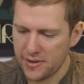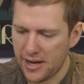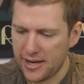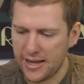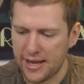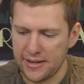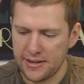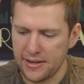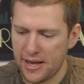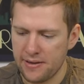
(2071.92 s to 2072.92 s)
And
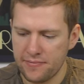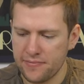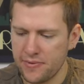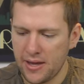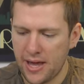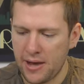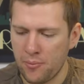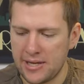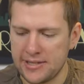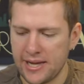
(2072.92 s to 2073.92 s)
then it it
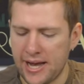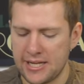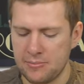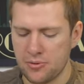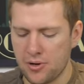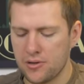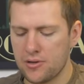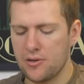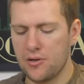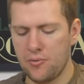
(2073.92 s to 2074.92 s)
went to Eddie Brock,
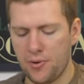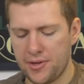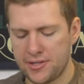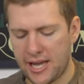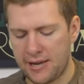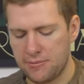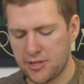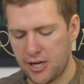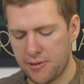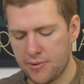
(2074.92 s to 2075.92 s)
who at the same
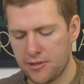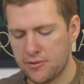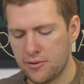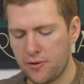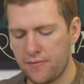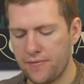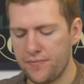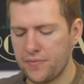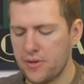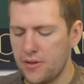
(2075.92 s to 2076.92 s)
time had sort of
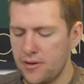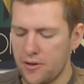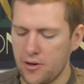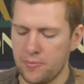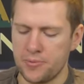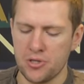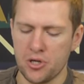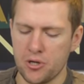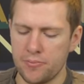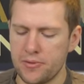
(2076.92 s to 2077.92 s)

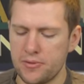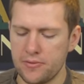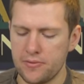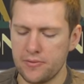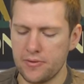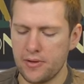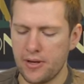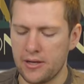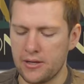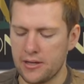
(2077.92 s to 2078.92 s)
absorbed
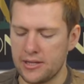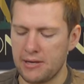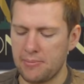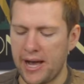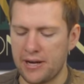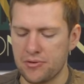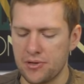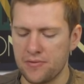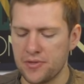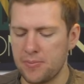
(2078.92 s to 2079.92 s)
a, a deep hatred
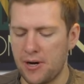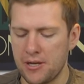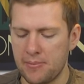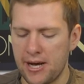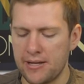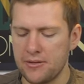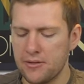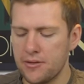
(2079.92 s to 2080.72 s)
of Spider-Man.